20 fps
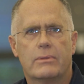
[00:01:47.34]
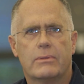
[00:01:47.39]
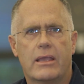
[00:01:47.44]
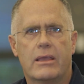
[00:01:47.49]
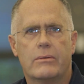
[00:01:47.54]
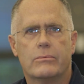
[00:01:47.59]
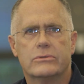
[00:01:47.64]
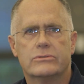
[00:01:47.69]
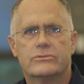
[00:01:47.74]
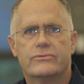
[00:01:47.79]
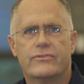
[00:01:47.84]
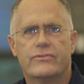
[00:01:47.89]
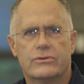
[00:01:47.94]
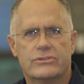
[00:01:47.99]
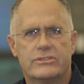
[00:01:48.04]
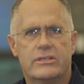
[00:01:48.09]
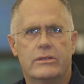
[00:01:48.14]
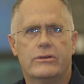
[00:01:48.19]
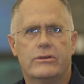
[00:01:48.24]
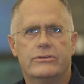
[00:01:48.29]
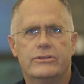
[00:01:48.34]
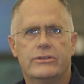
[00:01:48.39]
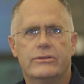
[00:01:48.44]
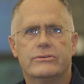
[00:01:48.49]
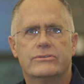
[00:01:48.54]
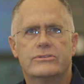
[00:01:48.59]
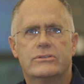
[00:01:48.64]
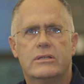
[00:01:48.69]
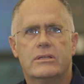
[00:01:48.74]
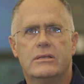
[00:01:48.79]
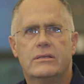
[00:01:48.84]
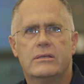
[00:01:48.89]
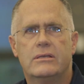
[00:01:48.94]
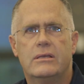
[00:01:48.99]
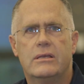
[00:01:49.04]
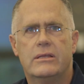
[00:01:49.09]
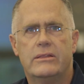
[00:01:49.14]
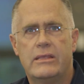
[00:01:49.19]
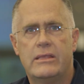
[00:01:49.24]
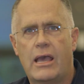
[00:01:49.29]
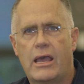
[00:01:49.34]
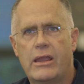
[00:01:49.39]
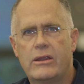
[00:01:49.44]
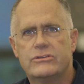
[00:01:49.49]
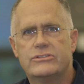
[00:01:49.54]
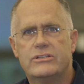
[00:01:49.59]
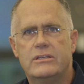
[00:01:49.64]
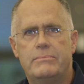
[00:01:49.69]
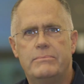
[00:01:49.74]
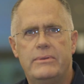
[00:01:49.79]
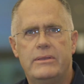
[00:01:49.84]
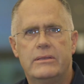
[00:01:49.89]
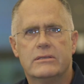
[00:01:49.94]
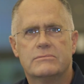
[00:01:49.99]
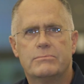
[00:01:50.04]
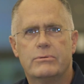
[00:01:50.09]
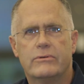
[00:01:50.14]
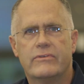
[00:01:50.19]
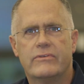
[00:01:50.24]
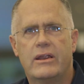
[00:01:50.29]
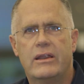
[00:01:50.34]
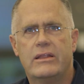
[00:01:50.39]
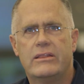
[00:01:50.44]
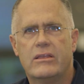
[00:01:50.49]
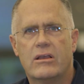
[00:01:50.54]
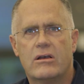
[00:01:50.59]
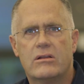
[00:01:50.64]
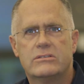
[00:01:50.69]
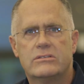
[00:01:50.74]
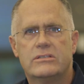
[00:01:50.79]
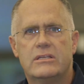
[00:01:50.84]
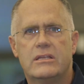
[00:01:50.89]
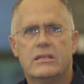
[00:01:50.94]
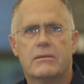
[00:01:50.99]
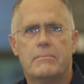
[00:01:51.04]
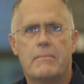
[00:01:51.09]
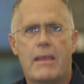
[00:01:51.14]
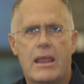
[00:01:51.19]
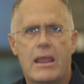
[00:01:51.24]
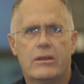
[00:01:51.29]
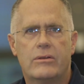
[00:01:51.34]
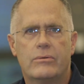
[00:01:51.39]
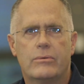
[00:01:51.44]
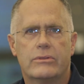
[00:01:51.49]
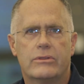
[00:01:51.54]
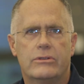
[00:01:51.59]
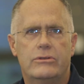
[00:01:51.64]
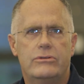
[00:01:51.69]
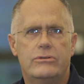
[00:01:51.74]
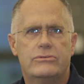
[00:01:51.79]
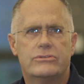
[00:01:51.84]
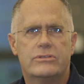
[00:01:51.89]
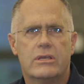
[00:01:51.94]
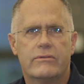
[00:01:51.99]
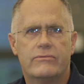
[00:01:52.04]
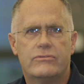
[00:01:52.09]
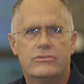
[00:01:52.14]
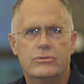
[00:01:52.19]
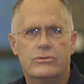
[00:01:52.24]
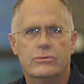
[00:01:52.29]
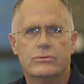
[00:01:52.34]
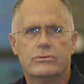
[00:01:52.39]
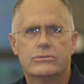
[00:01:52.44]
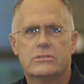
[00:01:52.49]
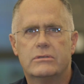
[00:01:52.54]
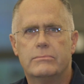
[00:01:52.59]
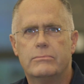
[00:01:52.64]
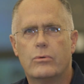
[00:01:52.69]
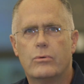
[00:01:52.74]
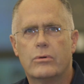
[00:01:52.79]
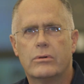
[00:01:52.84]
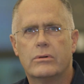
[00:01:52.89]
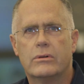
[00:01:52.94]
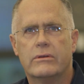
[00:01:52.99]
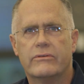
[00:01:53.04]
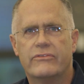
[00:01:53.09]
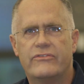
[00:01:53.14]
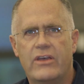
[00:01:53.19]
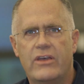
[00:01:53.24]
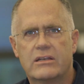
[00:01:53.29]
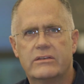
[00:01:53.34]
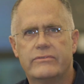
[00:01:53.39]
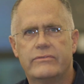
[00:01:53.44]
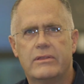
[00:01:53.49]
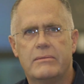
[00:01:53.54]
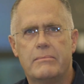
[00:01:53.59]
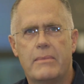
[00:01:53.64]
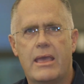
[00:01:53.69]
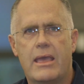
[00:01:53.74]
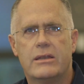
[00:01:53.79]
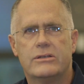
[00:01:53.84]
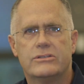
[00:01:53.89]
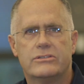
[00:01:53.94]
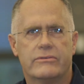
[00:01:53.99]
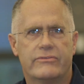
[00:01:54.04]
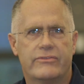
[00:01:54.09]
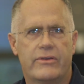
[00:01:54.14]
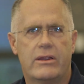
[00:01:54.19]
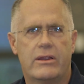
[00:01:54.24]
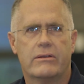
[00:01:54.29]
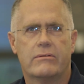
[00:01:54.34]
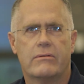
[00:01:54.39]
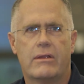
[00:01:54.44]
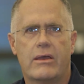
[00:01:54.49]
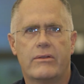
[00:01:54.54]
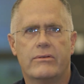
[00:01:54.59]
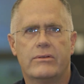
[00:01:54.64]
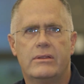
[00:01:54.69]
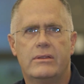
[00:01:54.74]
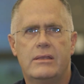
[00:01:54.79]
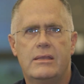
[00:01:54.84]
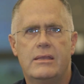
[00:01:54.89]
Plan was first introduced. The IRCP has provided the on-scene commander with a new set of tools to more effectively manage the fireground.